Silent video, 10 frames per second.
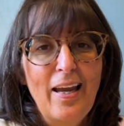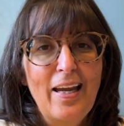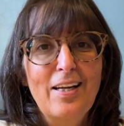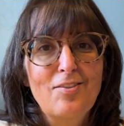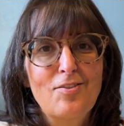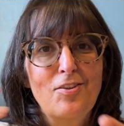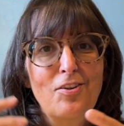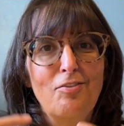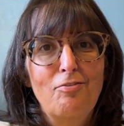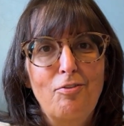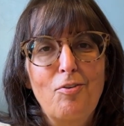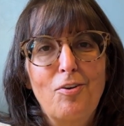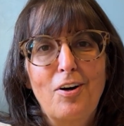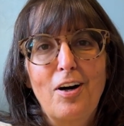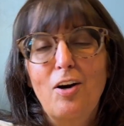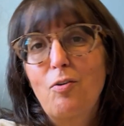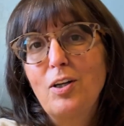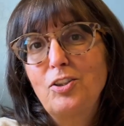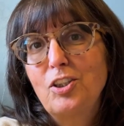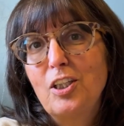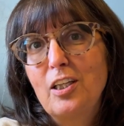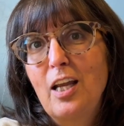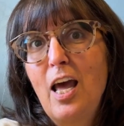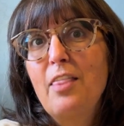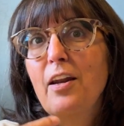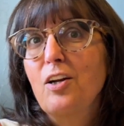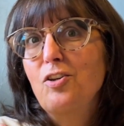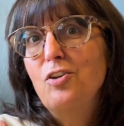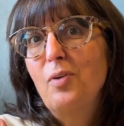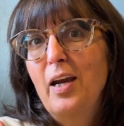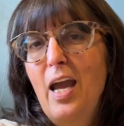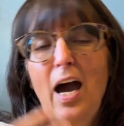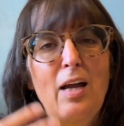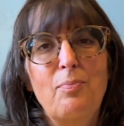answer for a question that I knew I had,